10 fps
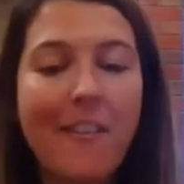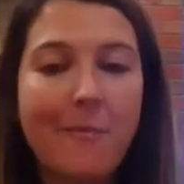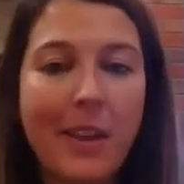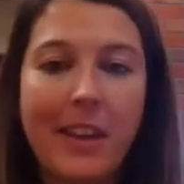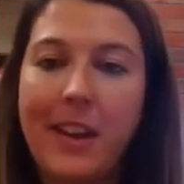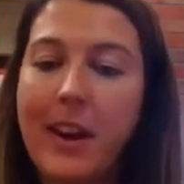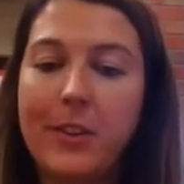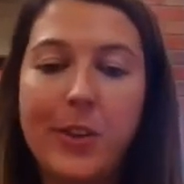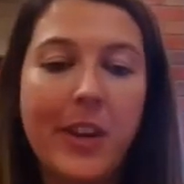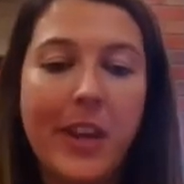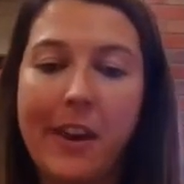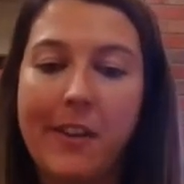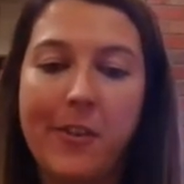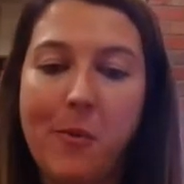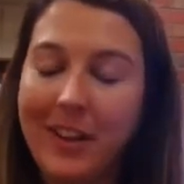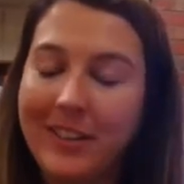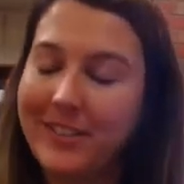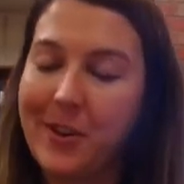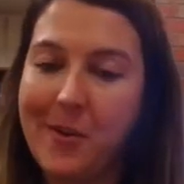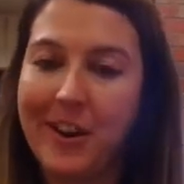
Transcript: me. And I'll do it again if you want. Don't worry.